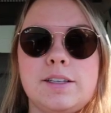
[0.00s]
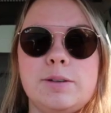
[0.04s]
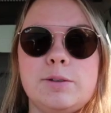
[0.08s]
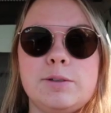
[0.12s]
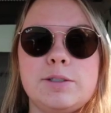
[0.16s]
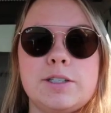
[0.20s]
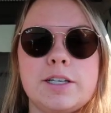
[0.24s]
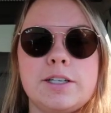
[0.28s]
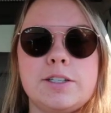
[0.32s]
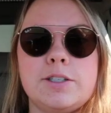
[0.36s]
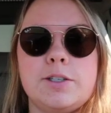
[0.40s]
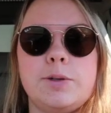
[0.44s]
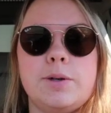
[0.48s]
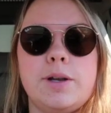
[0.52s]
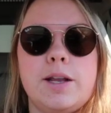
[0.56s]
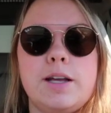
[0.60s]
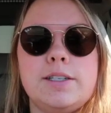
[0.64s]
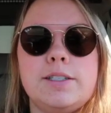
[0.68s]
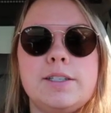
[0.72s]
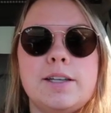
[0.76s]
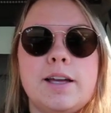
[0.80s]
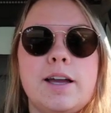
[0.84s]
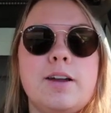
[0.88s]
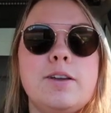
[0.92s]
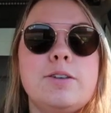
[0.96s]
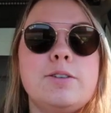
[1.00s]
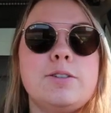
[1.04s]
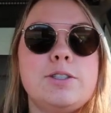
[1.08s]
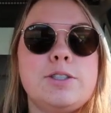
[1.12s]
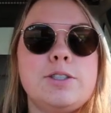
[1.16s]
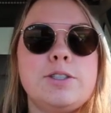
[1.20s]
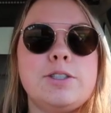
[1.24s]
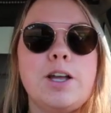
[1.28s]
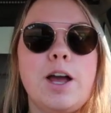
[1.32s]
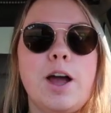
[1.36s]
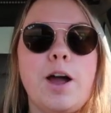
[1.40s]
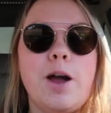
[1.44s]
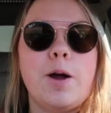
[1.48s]
It was like 2 days ago.
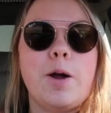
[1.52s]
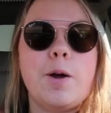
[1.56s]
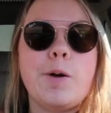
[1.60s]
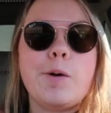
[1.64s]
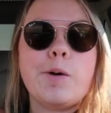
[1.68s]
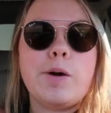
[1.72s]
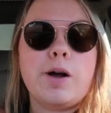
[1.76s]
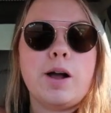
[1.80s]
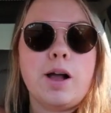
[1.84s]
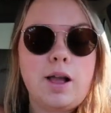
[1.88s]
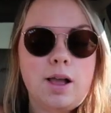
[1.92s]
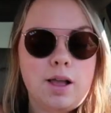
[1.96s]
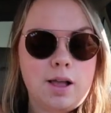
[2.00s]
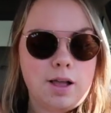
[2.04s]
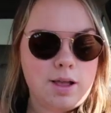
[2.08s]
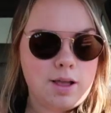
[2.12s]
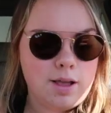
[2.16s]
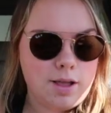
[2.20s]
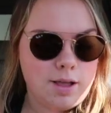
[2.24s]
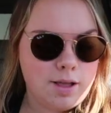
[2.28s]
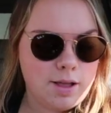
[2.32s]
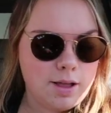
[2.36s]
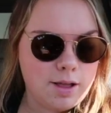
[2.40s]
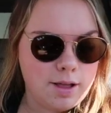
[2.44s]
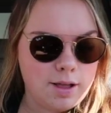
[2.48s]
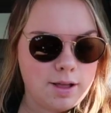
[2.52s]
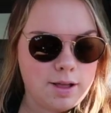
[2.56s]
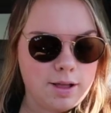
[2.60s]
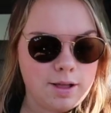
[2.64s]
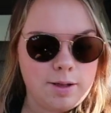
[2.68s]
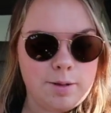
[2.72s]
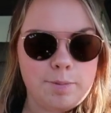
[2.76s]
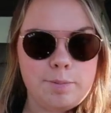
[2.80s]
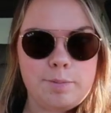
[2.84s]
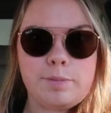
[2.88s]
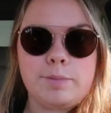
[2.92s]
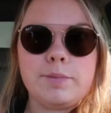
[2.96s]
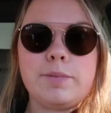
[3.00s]
So
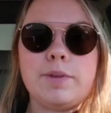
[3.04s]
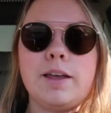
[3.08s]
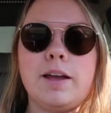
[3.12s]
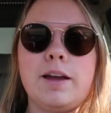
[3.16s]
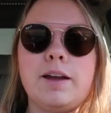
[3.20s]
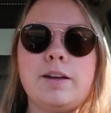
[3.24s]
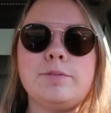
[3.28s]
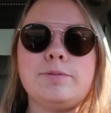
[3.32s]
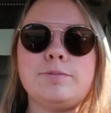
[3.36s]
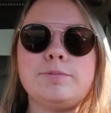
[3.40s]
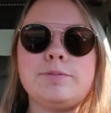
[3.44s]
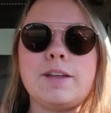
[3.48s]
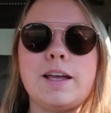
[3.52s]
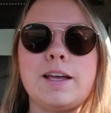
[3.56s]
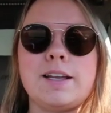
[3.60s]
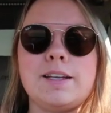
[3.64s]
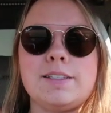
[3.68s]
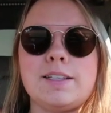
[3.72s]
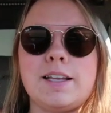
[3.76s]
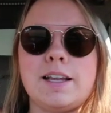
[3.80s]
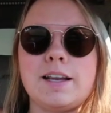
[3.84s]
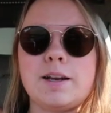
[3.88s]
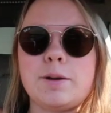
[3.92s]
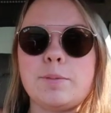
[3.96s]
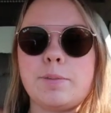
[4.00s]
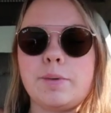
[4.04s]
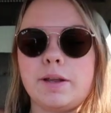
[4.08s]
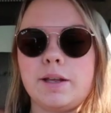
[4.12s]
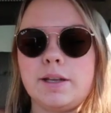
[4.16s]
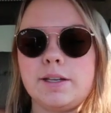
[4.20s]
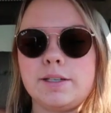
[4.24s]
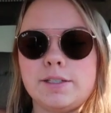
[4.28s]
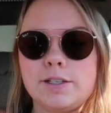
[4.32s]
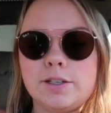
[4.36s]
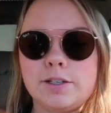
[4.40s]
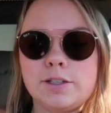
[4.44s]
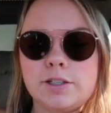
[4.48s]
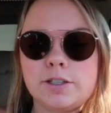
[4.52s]
yeah, I decided it'd be
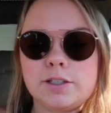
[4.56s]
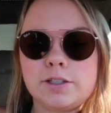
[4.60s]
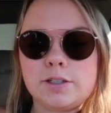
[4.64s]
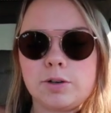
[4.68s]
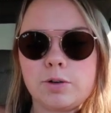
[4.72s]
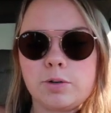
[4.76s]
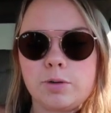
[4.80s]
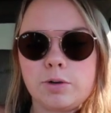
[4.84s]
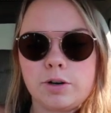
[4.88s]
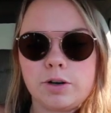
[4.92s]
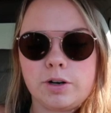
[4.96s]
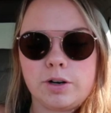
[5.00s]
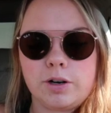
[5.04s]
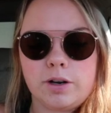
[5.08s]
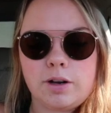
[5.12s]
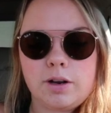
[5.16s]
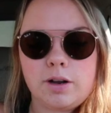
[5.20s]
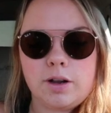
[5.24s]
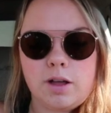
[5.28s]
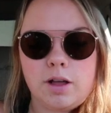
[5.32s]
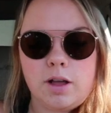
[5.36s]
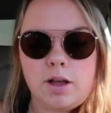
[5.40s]
easier just to order.